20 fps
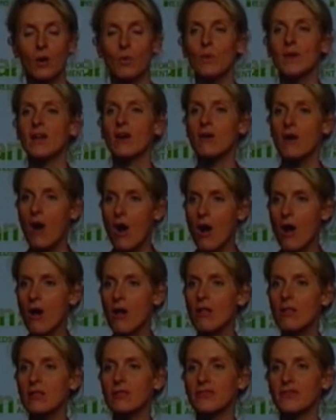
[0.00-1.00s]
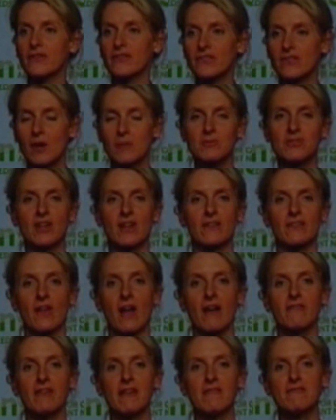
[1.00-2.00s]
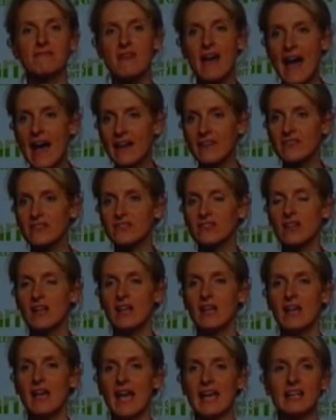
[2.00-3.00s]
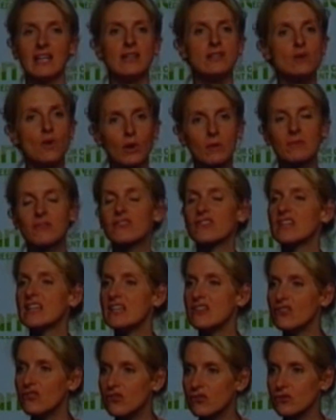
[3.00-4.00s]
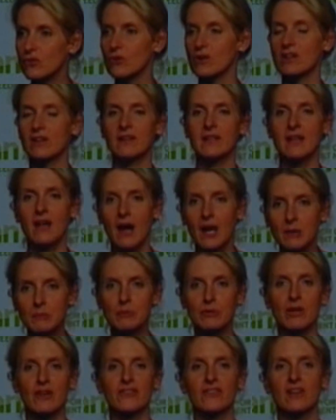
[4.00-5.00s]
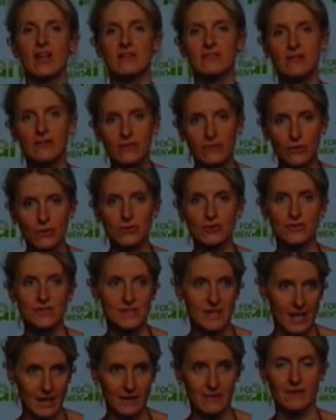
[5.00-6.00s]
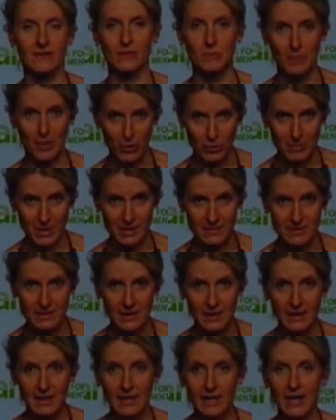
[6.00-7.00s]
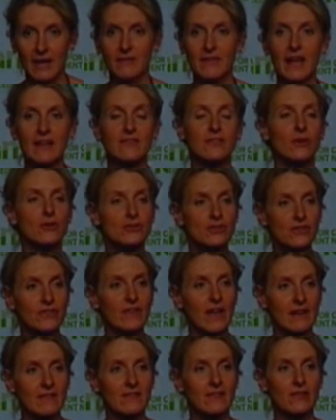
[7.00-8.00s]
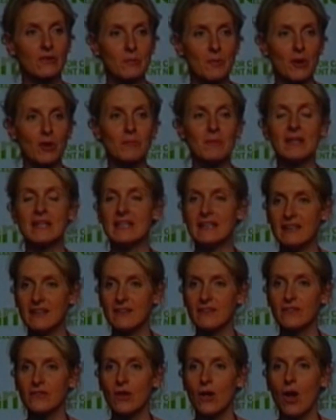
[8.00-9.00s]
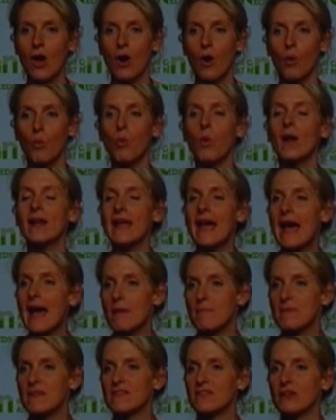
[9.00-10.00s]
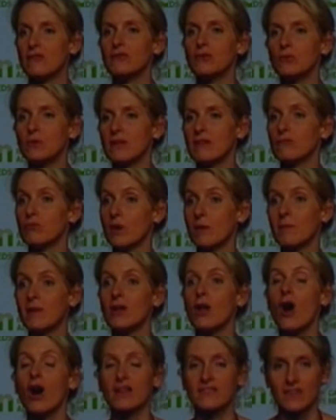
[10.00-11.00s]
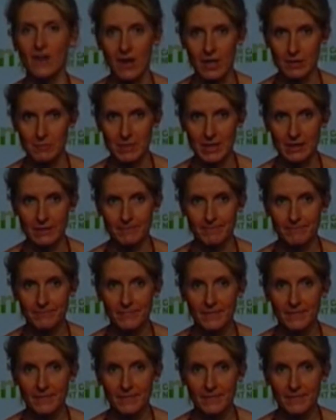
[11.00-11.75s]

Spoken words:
We are all the subjects of a vast and enormously historically unprecedented social science experiment. And that social science experiment is, what happens if you give women autonomy?